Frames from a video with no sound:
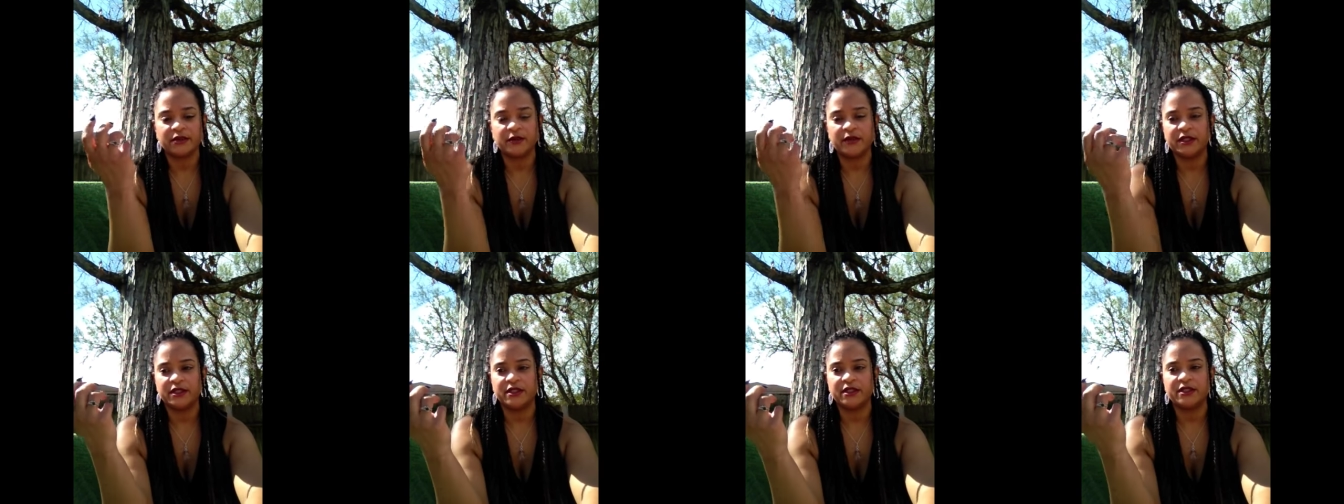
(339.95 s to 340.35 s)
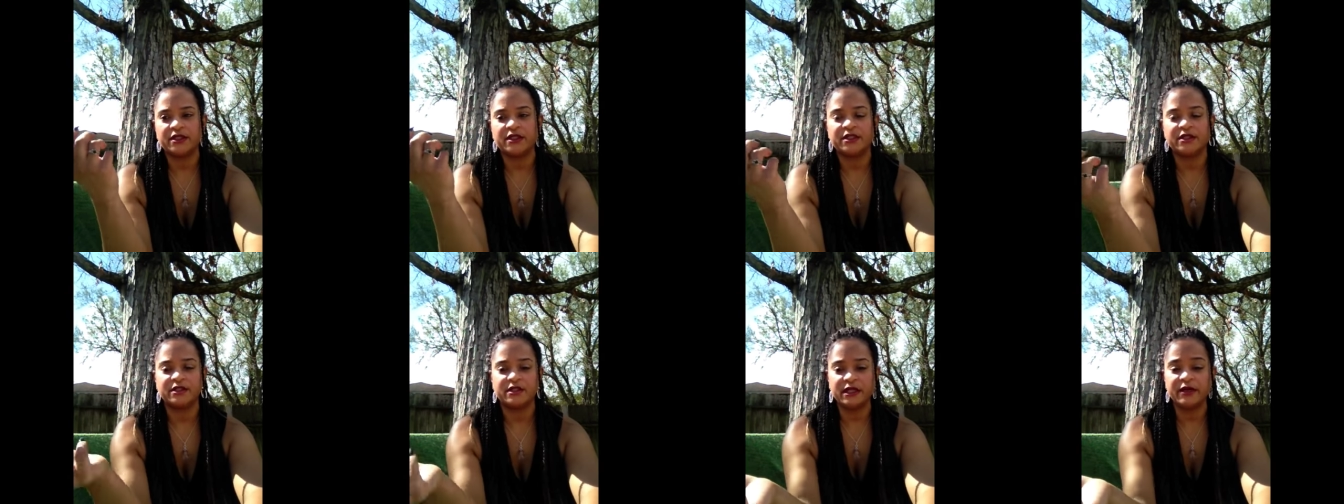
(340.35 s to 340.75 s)
which is
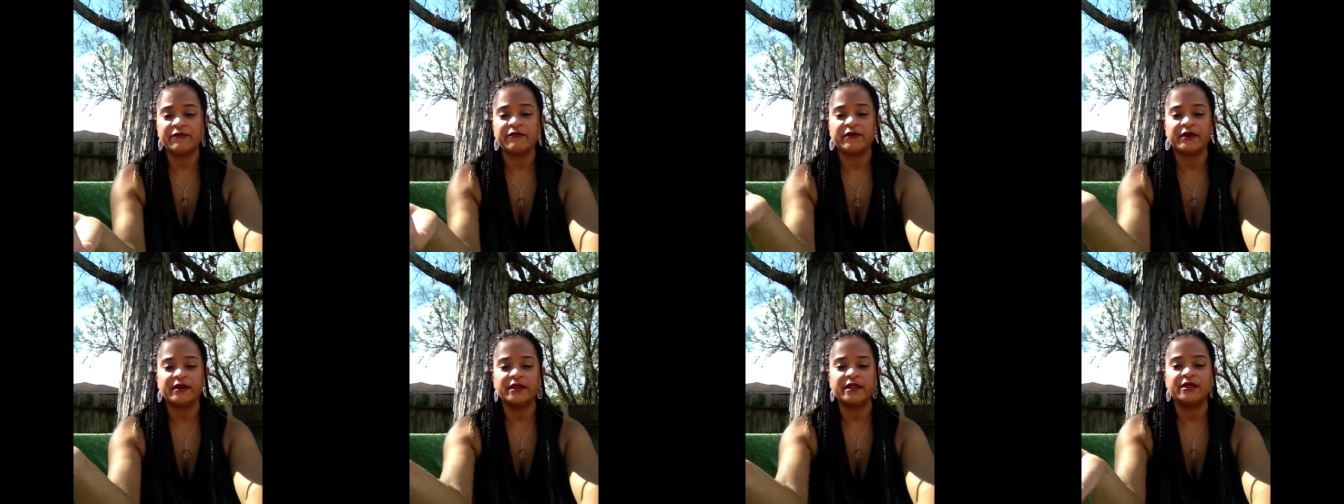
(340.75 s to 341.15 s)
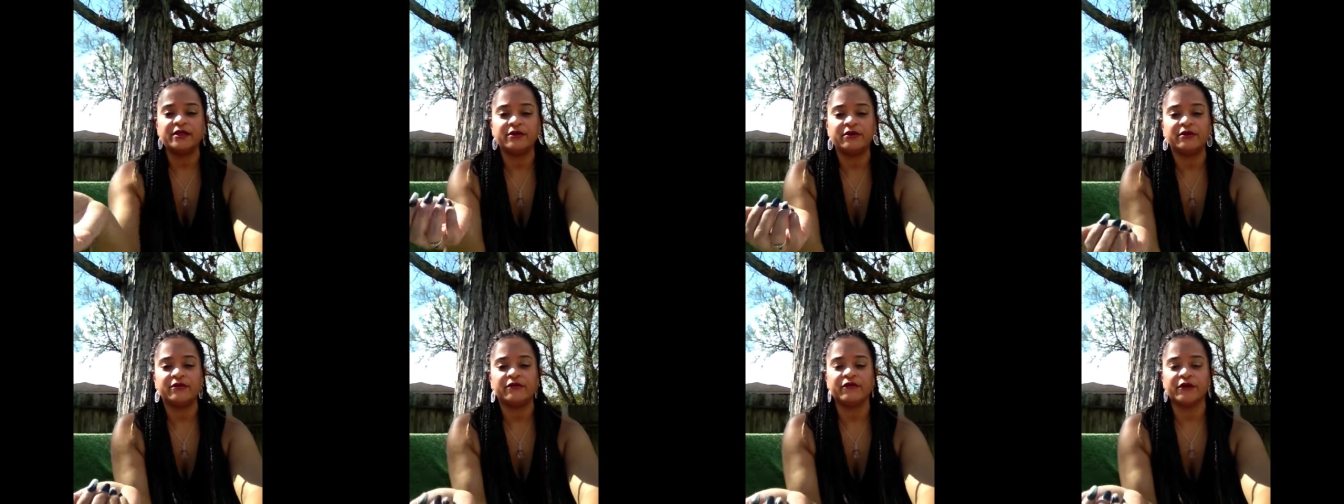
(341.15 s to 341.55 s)
different than
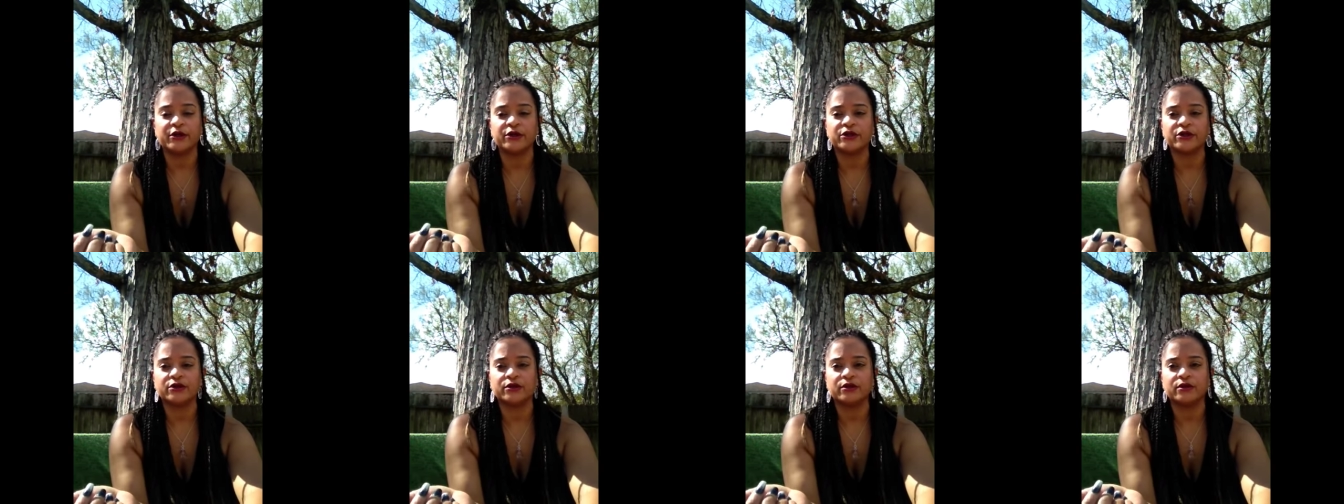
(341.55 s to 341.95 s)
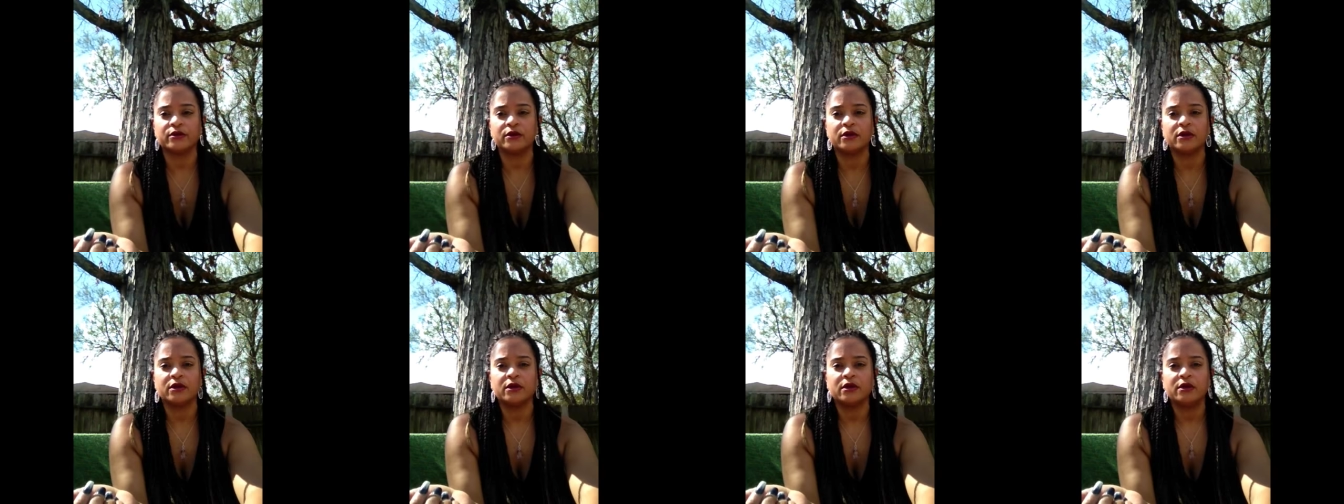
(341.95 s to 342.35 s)
universal
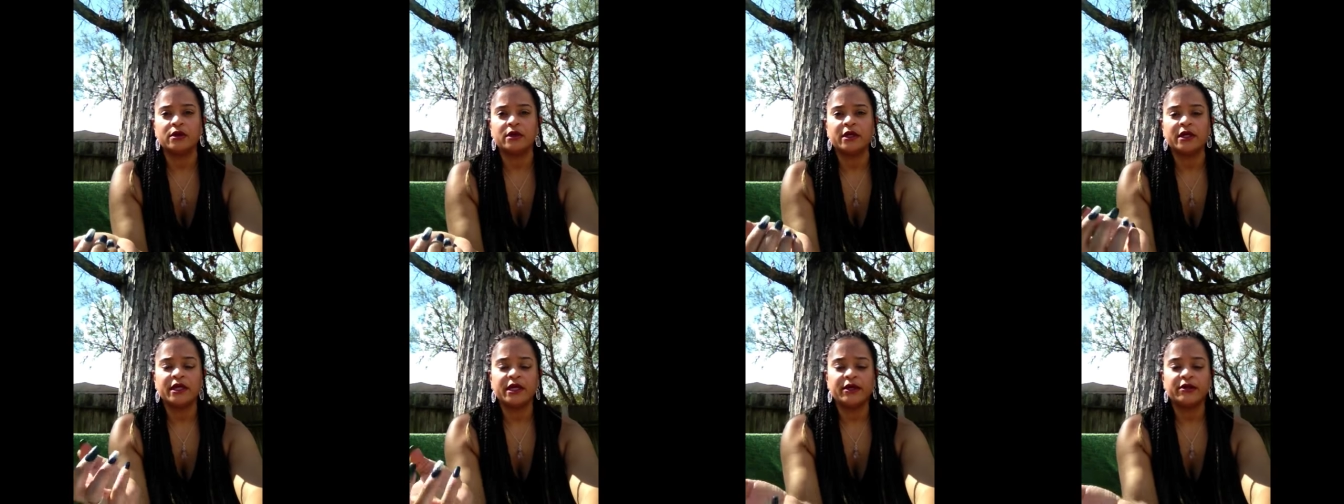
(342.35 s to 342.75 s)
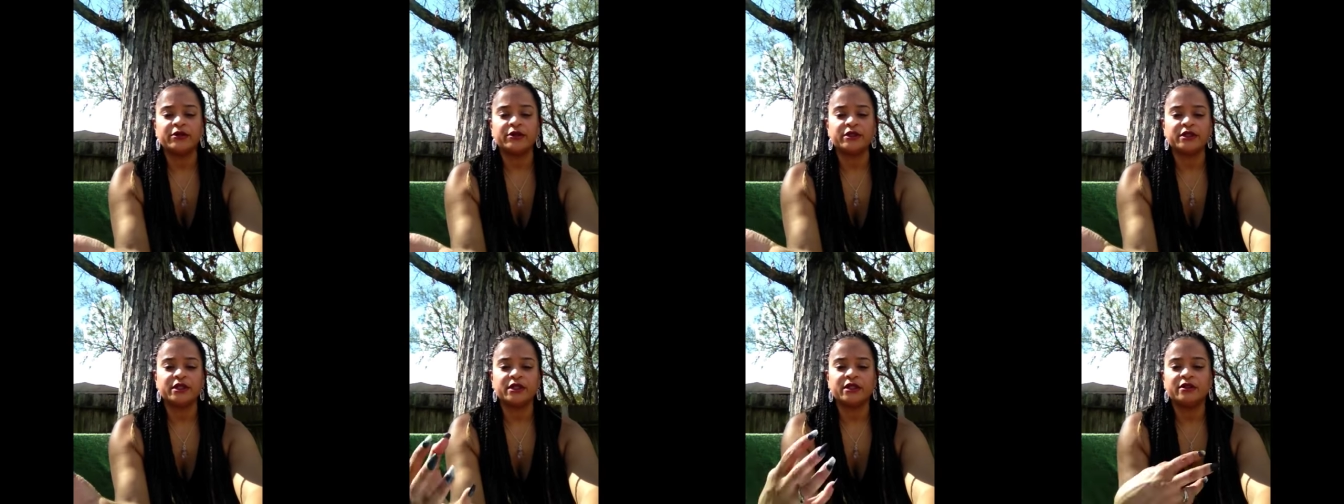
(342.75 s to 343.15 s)

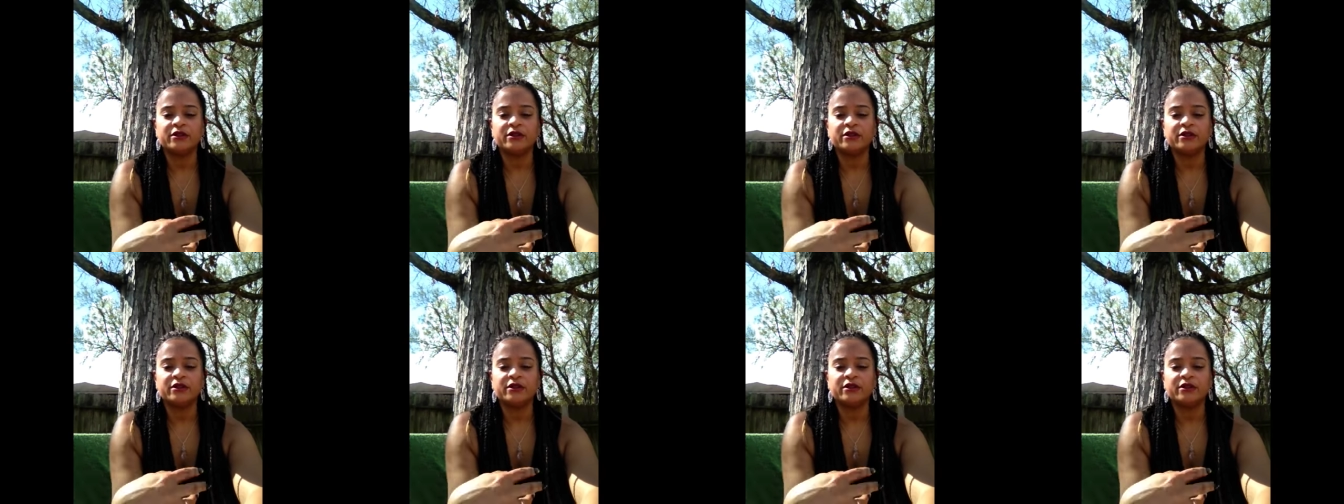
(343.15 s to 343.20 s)
energy.